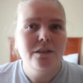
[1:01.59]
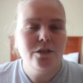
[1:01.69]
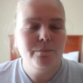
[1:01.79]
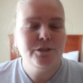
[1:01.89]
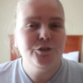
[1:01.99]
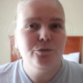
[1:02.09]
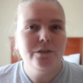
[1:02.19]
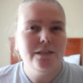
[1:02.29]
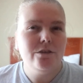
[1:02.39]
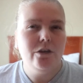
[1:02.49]
the topics do
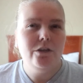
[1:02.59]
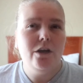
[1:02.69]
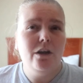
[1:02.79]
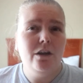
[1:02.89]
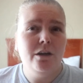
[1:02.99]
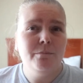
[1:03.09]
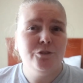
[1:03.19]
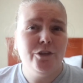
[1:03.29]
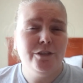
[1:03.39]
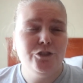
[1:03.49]
relate to um,
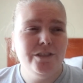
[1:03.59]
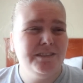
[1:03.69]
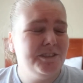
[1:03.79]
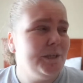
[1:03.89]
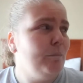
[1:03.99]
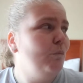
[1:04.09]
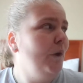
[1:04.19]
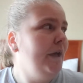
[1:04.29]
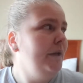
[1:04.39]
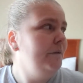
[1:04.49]
astrology in some
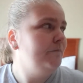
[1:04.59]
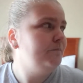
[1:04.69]
way.